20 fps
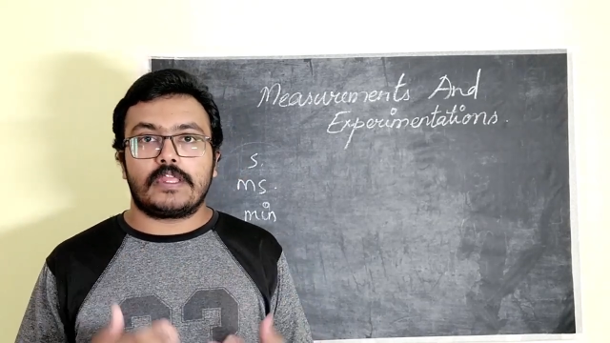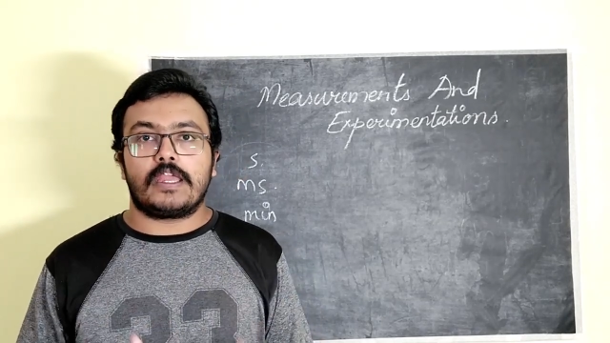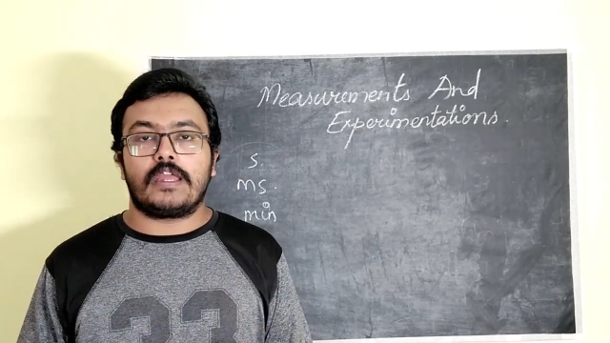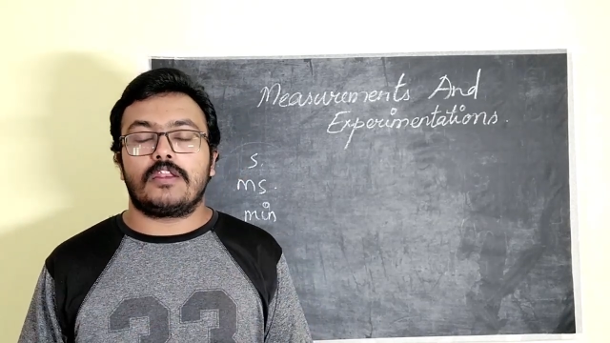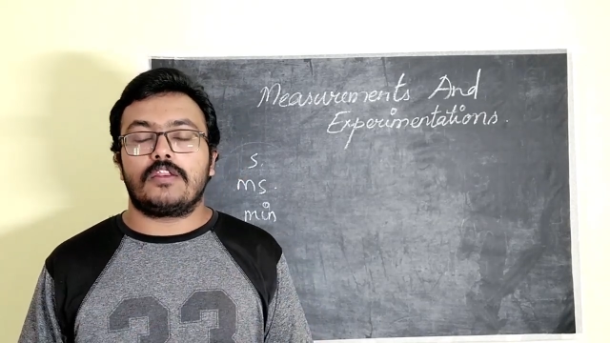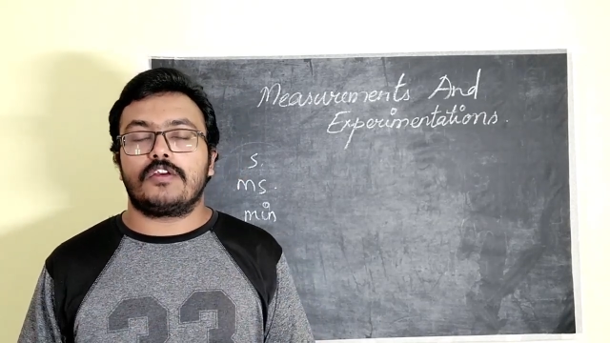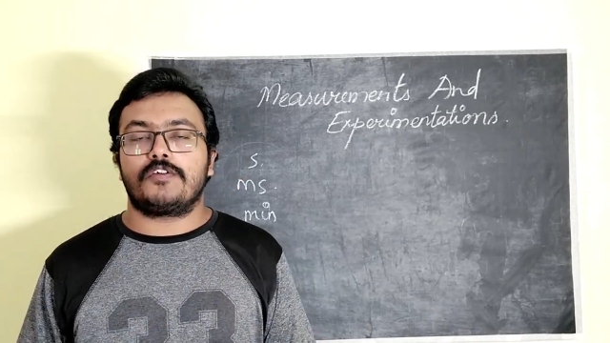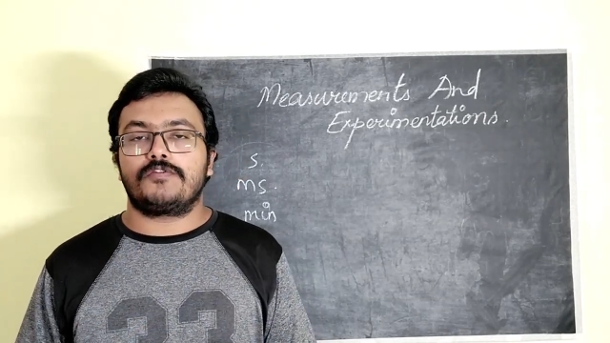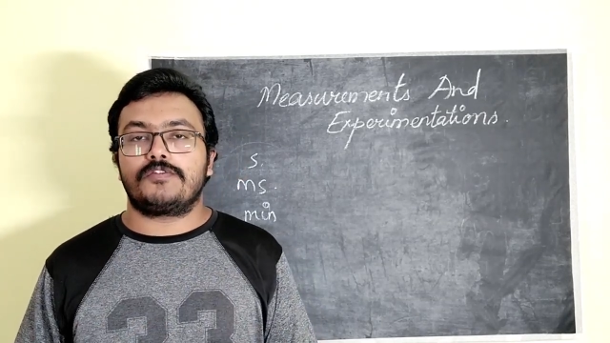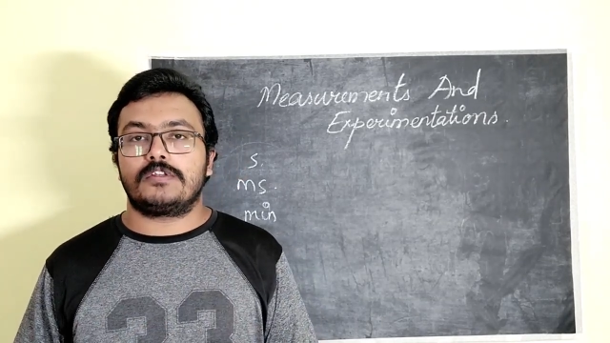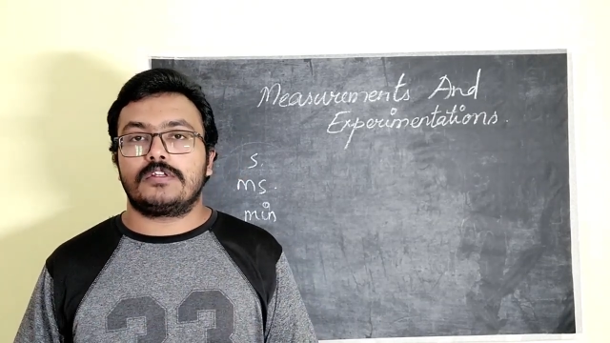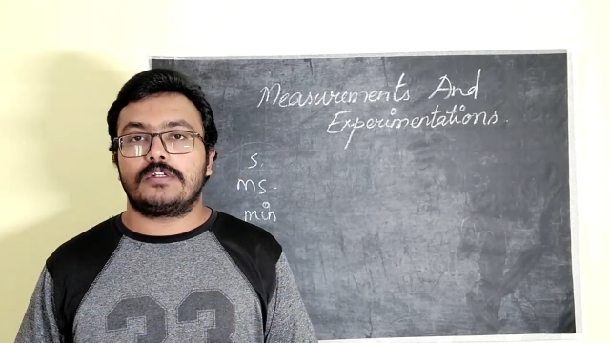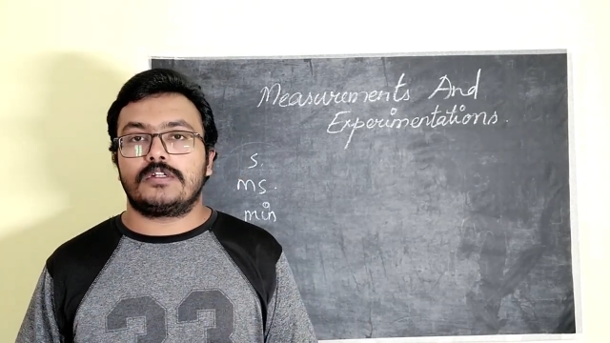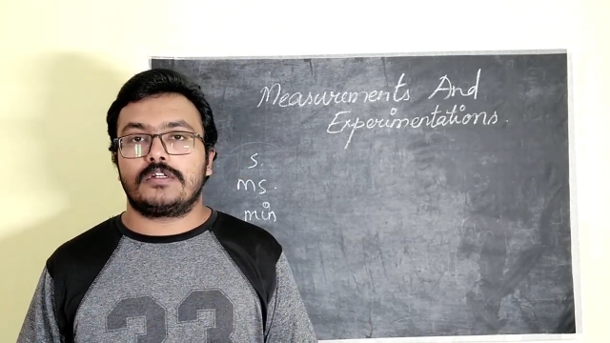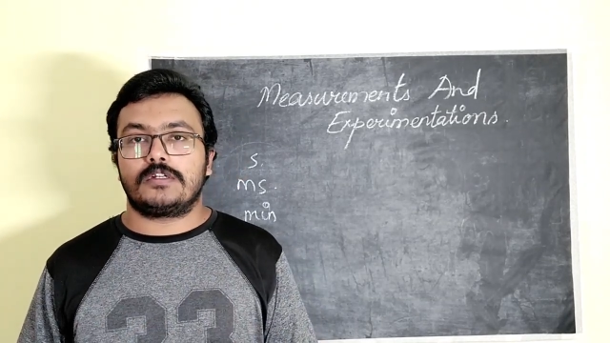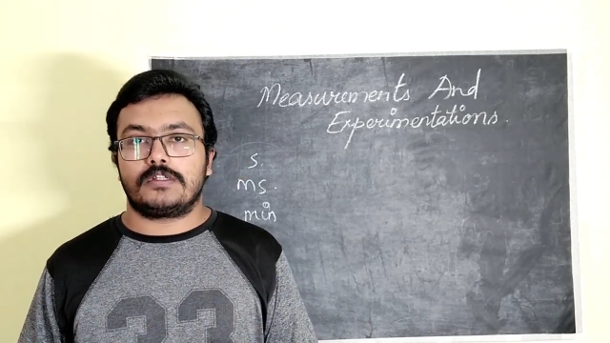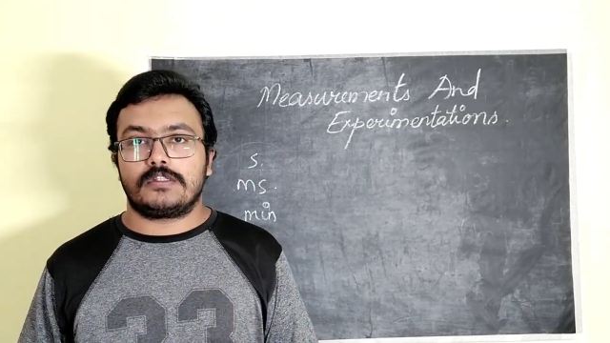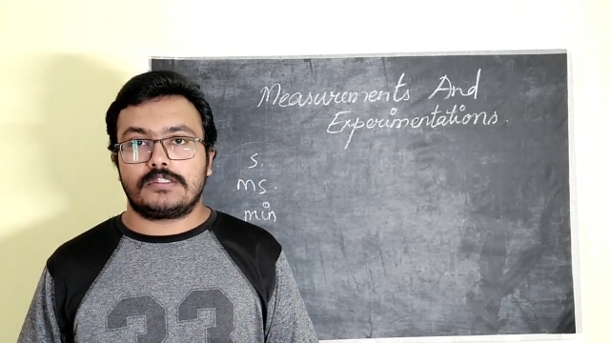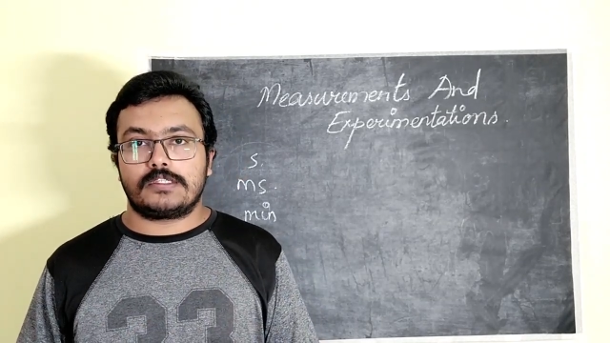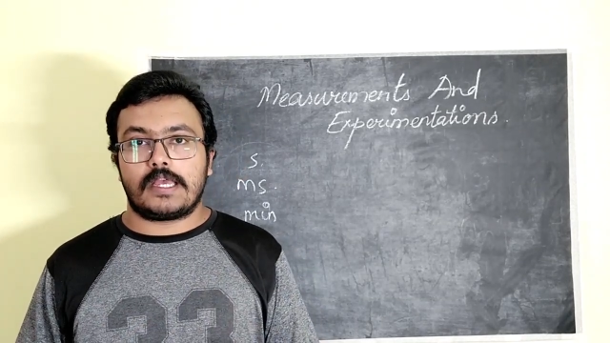the end of
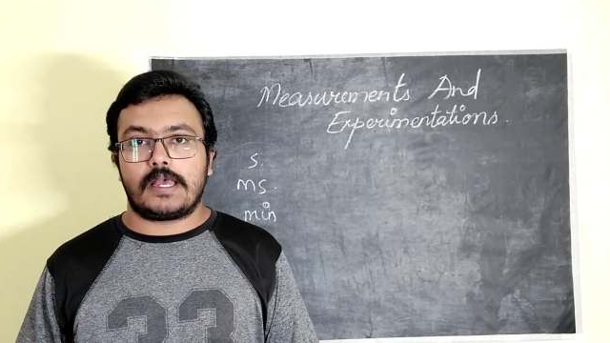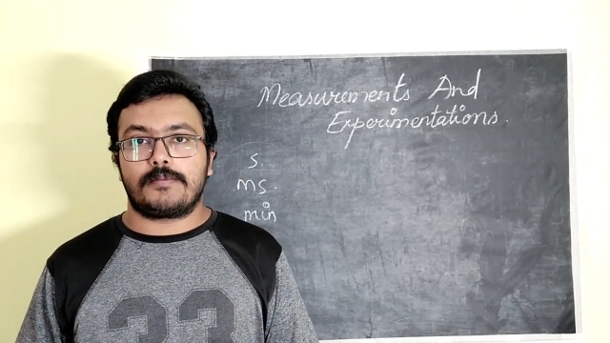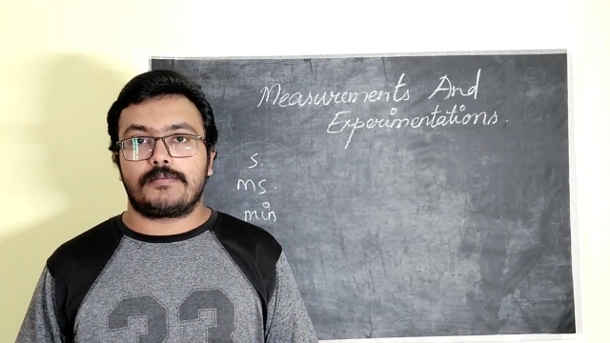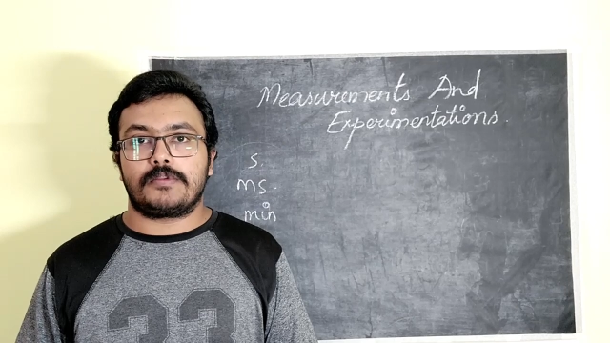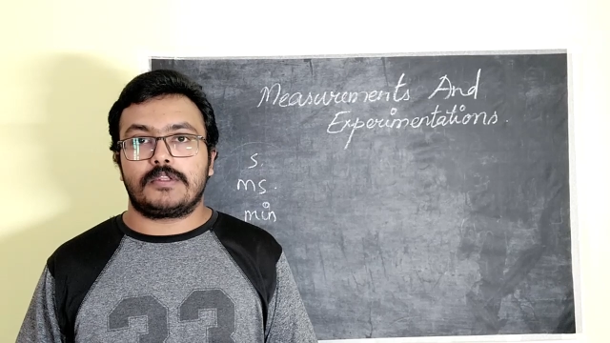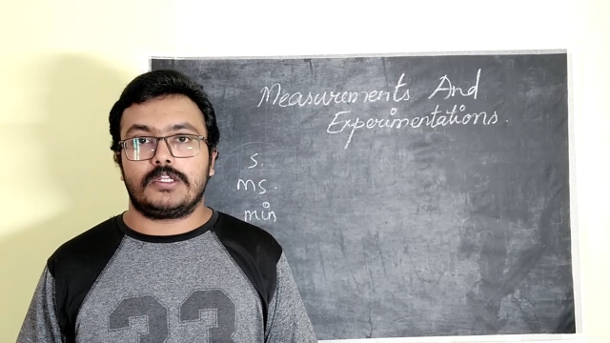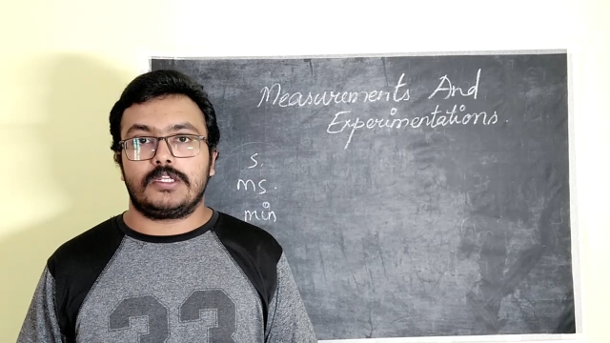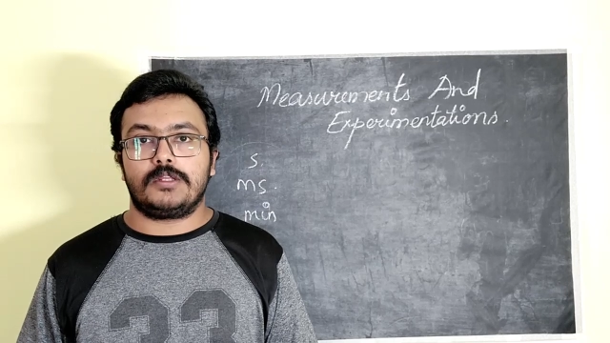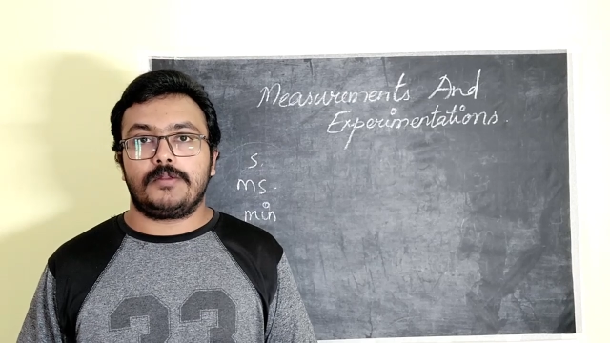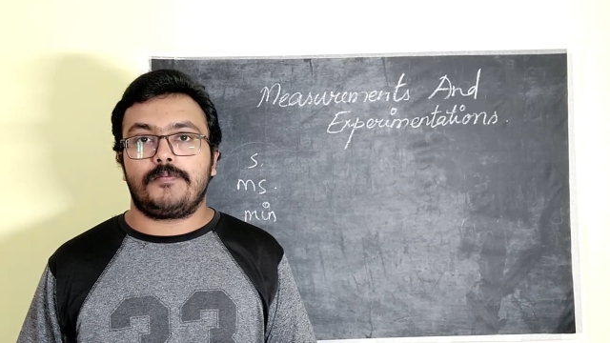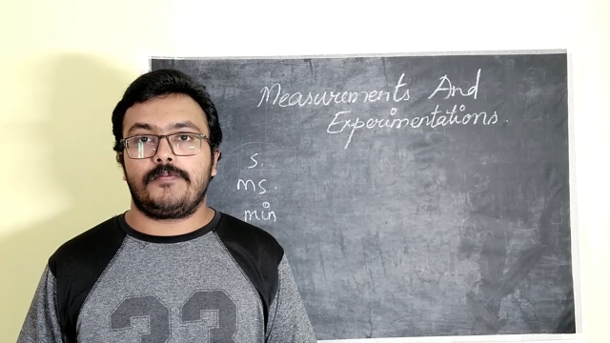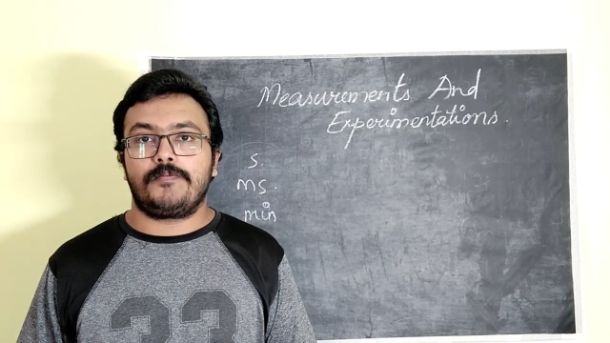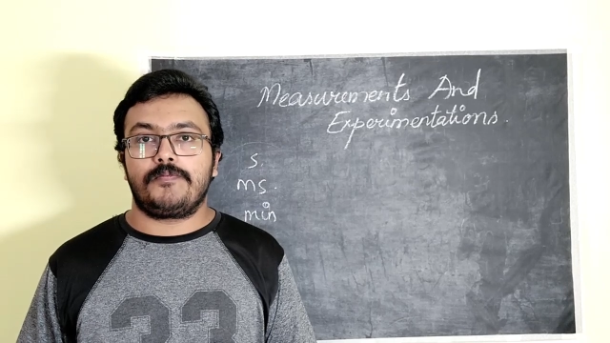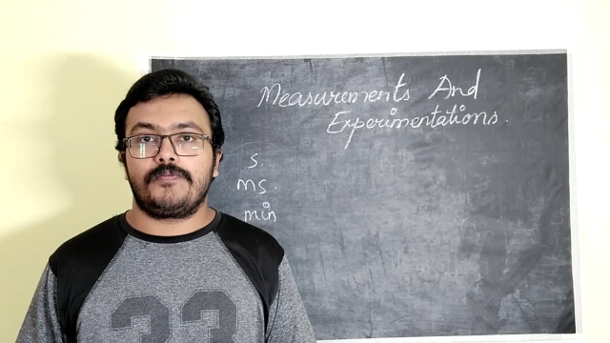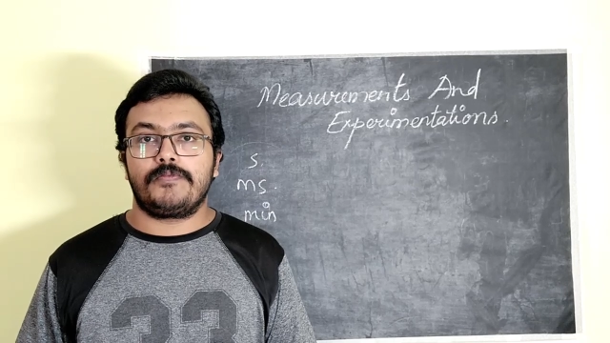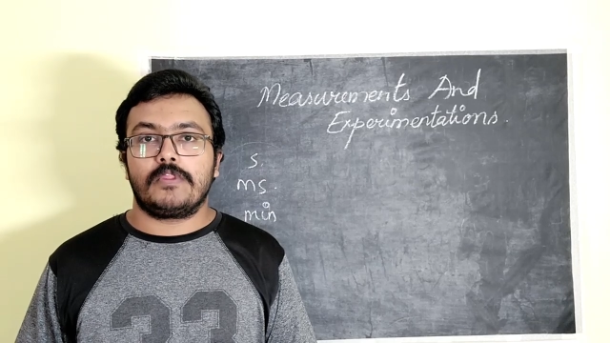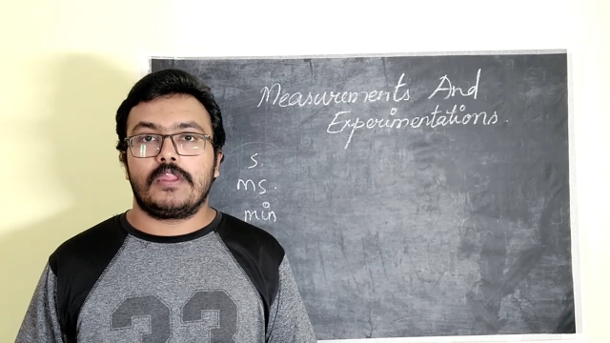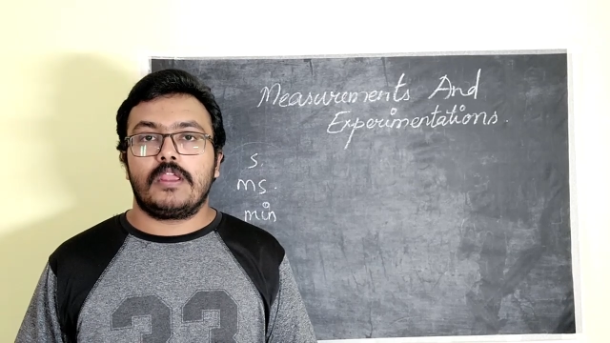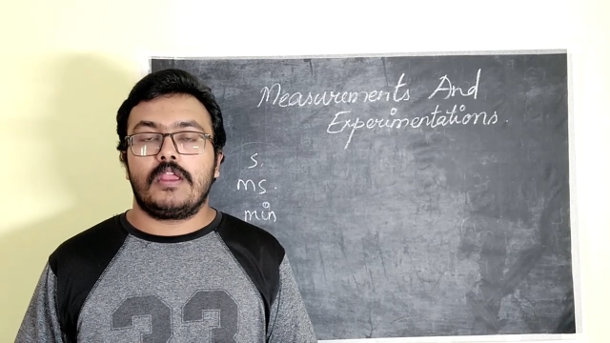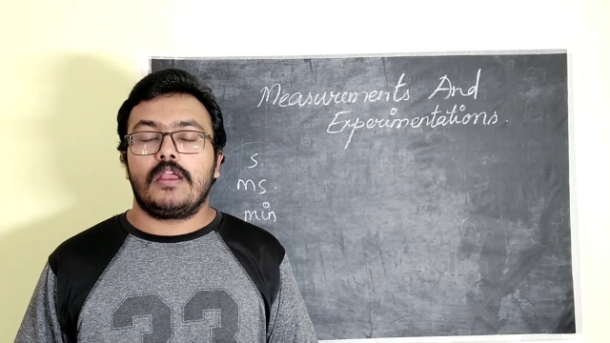the
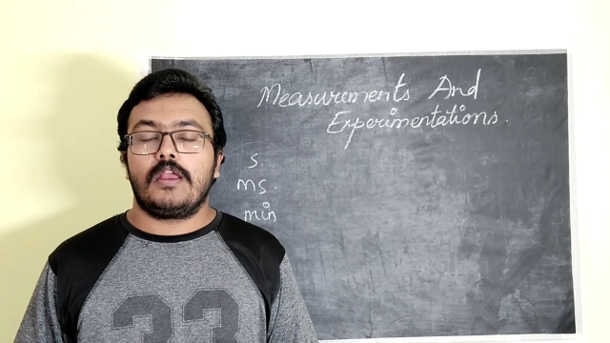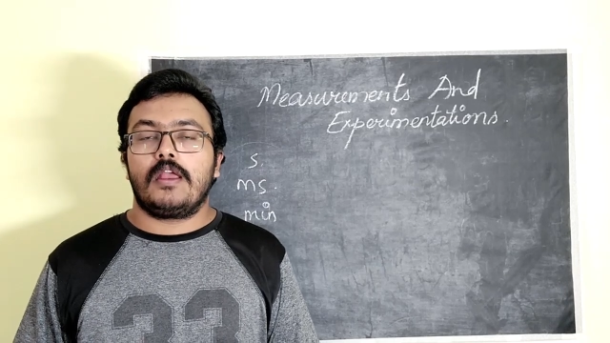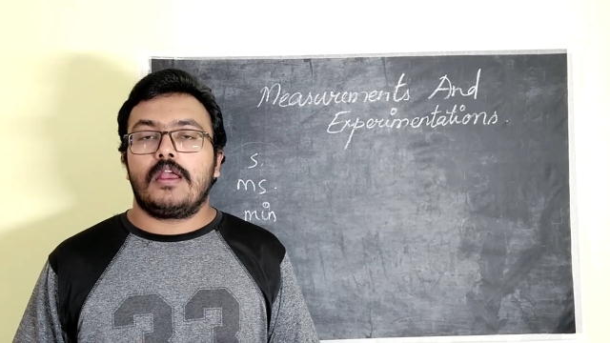chapter,